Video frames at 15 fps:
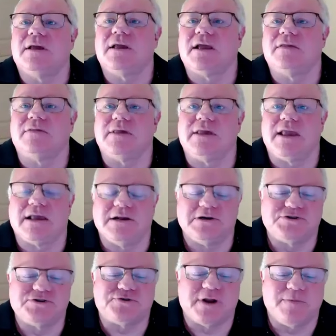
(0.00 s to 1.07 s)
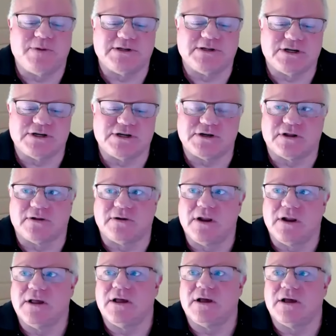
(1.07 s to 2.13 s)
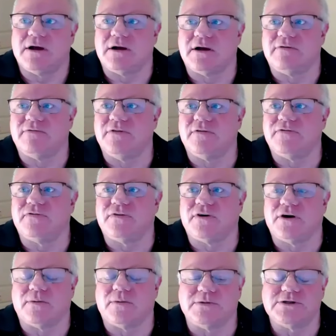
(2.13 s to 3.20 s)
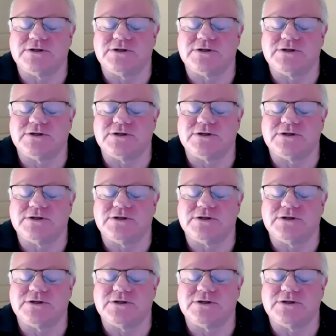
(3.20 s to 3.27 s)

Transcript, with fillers: and the industry position of the firm.